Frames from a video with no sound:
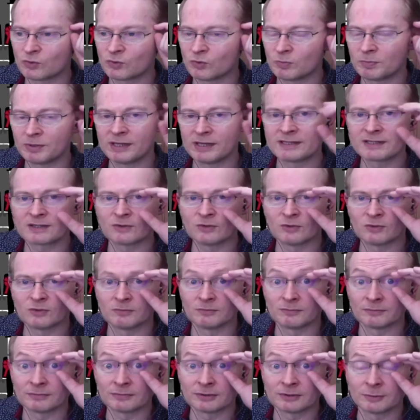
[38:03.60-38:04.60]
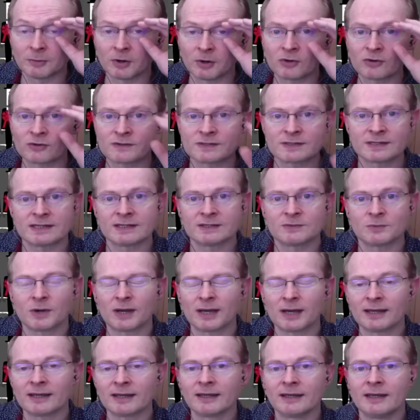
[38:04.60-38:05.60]
political democracies
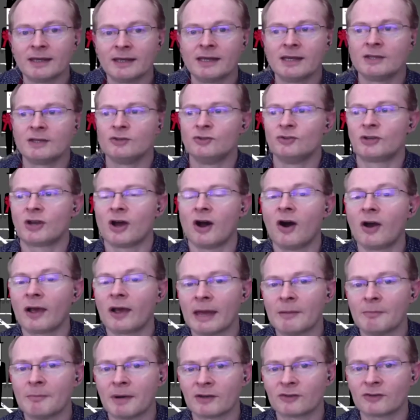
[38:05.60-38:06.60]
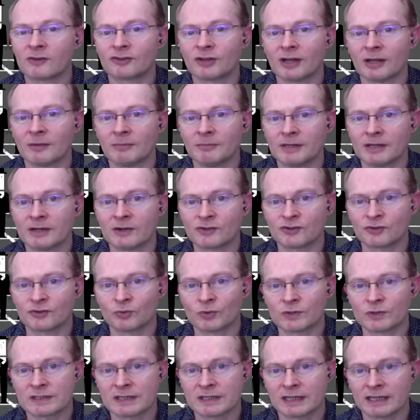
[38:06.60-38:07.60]
where you can't get much done because you're
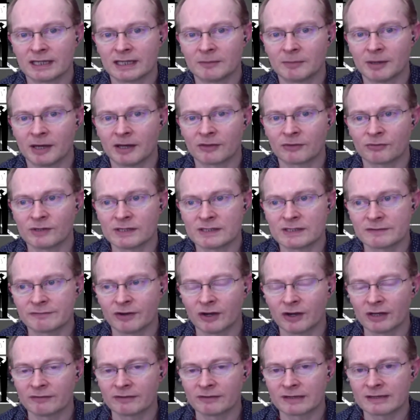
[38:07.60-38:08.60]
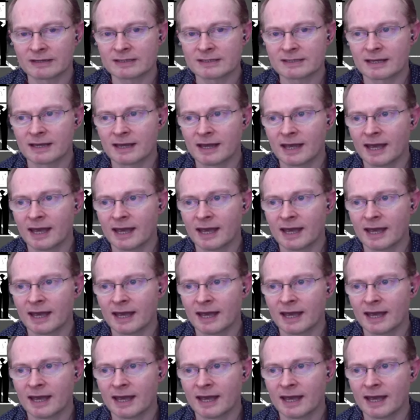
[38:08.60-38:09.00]
always thinking about 3 to 5 years.